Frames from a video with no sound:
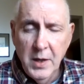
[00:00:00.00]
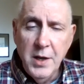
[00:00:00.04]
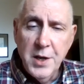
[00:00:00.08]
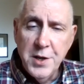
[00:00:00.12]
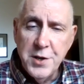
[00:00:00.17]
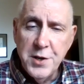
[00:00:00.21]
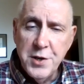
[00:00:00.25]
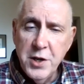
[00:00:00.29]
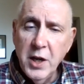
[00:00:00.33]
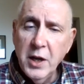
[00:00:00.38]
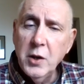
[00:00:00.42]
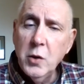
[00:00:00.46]

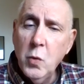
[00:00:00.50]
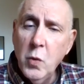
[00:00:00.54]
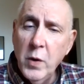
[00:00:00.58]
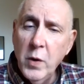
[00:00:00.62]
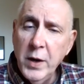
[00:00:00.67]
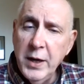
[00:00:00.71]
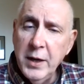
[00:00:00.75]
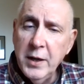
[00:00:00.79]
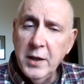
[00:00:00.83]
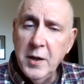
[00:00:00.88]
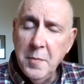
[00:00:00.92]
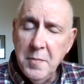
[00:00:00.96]
It's not
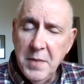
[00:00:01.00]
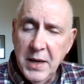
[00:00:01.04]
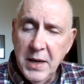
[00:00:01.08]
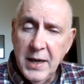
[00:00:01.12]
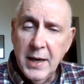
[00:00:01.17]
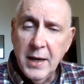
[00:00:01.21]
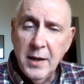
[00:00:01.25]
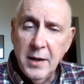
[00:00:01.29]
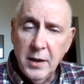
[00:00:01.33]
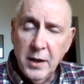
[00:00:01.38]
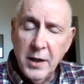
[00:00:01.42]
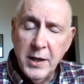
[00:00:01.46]
quite a
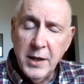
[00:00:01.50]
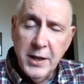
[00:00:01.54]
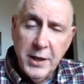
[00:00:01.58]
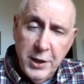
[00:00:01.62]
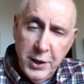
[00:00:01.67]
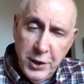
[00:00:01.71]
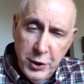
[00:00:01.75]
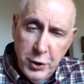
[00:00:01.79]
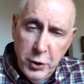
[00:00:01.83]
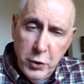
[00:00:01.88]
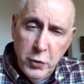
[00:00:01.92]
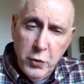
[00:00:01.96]
command like
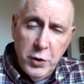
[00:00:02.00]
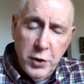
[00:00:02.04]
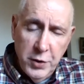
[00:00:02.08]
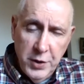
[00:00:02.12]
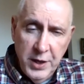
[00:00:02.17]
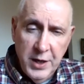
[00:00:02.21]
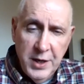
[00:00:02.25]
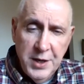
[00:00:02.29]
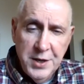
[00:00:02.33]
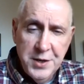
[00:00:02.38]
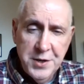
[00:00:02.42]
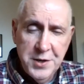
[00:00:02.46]
you do
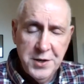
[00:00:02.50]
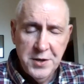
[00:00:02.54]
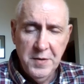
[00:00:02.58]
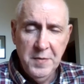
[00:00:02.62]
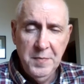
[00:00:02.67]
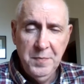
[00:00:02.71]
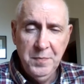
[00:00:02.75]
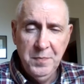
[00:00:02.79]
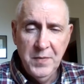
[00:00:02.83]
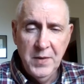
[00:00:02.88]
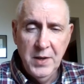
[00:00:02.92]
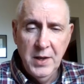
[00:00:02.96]
this.
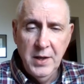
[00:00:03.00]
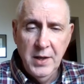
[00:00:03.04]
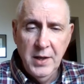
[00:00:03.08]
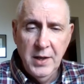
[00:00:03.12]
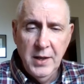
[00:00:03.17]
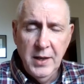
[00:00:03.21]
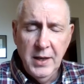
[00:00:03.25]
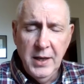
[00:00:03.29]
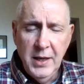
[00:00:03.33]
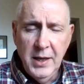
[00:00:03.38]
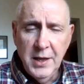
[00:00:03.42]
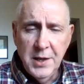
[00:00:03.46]

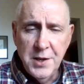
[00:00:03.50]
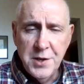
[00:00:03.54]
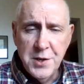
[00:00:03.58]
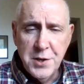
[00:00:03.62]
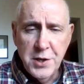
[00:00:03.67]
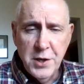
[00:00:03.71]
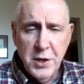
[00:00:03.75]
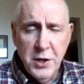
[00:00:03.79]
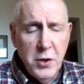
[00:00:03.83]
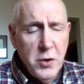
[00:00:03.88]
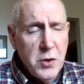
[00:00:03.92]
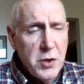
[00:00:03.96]

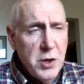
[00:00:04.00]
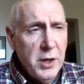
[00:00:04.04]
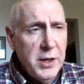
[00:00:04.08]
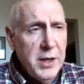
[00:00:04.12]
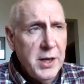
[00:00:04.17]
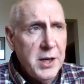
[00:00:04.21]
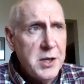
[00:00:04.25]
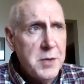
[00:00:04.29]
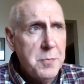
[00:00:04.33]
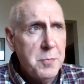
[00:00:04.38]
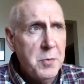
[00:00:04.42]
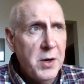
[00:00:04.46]
It's usually
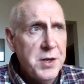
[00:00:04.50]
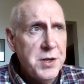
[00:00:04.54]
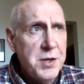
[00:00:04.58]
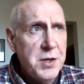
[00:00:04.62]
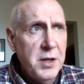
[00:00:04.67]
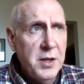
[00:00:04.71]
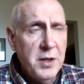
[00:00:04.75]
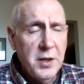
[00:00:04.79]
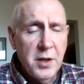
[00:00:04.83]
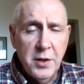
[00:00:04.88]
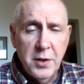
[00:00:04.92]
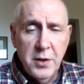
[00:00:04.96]
expressed
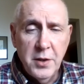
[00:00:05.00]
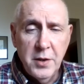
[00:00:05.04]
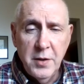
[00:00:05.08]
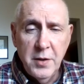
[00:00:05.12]
in the